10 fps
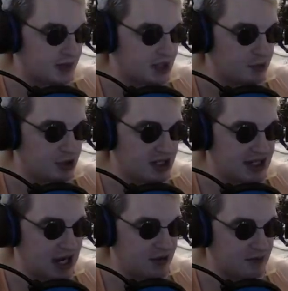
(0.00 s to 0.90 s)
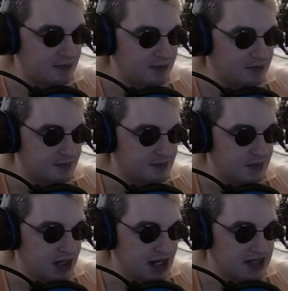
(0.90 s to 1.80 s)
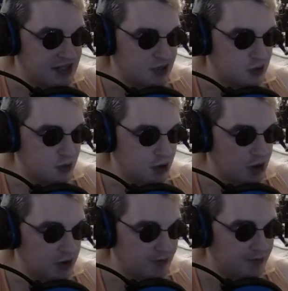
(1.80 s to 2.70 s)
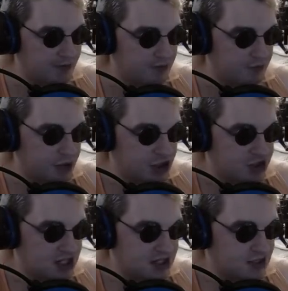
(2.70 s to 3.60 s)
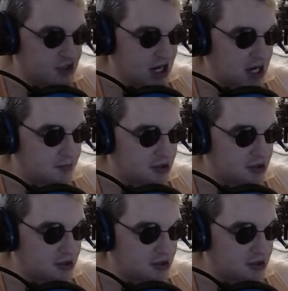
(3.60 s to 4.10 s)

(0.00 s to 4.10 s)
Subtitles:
put it down next to the drone hole, which does the job.